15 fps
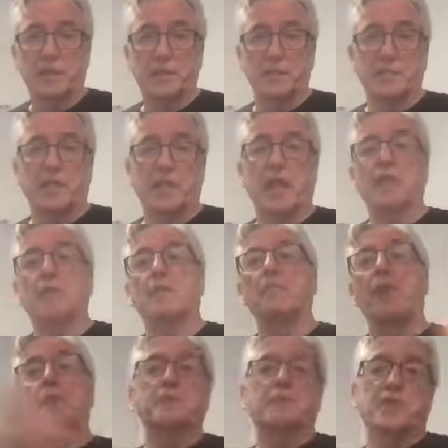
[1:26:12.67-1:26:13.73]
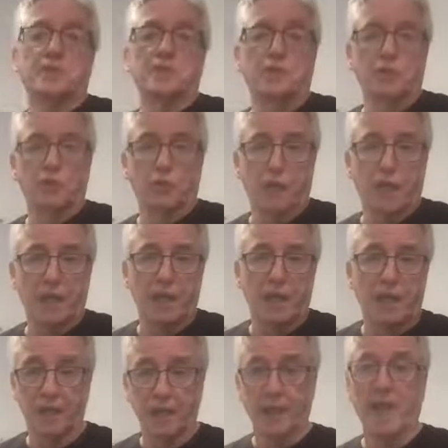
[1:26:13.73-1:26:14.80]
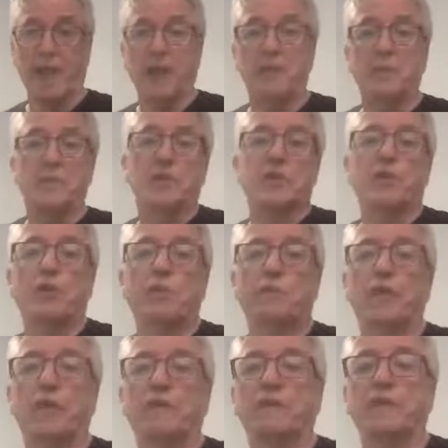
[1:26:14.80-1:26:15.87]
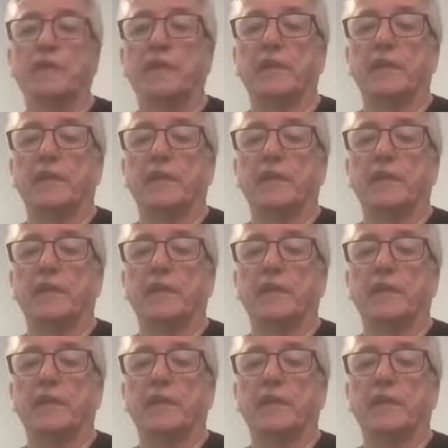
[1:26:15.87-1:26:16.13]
to get them up to the UK, and they would stop off in